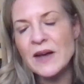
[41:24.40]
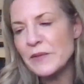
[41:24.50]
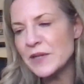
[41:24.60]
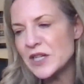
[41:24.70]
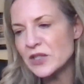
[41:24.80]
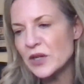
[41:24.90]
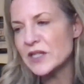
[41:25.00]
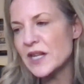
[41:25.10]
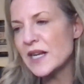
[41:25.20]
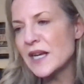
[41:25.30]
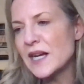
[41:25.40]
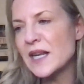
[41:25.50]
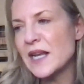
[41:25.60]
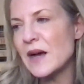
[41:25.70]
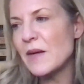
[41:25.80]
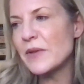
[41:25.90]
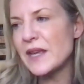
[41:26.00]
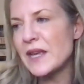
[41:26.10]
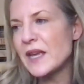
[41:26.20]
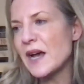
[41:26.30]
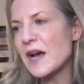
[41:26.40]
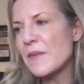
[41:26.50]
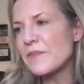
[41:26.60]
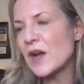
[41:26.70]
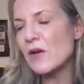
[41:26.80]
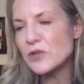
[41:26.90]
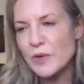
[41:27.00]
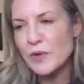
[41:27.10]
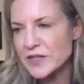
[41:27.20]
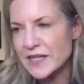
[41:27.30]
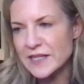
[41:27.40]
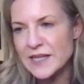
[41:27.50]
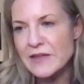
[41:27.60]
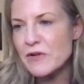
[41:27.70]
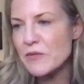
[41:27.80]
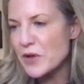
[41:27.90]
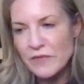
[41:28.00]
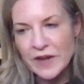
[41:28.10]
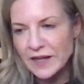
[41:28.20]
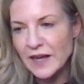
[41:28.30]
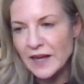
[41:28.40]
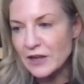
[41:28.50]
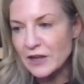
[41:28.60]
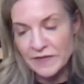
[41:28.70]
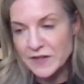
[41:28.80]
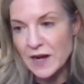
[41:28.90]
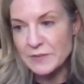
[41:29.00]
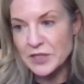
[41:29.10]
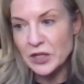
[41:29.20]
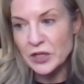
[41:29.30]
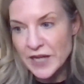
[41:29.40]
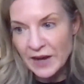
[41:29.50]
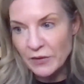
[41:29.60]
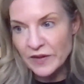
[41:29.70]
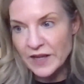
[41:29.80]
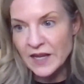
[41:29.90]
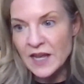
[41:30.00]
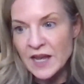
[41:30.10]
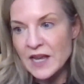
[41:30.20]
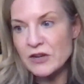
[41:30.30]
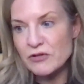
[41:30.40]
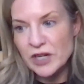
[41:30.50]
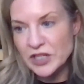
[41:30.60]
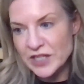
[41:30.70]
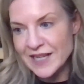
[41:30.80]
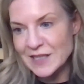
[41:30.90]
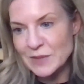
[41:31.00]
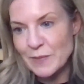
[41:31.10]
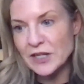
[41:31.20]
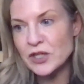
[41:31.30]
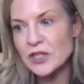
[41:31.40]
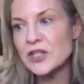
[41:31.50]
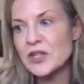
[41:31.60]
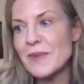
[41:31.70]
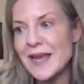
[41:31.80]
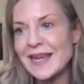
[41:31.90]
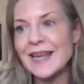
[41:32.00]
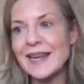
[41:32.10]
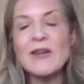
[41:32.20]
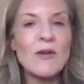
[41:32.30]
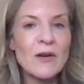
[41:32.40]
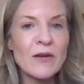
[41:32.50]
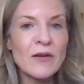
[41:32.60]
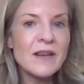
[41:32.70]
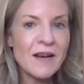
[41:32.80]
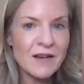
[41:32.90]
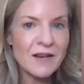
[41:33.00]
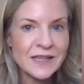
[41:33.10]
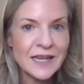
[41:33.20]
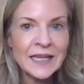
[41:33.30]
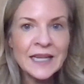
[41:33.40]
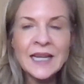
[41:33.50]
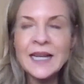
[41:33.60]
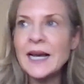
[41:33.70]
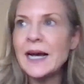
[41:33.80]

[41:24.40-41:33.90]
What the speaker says: I think we touched on it slightly earlier, but the ultra processed, they're removing a lot of the times the good, healthy, nutritious aspect just to make it long lasting.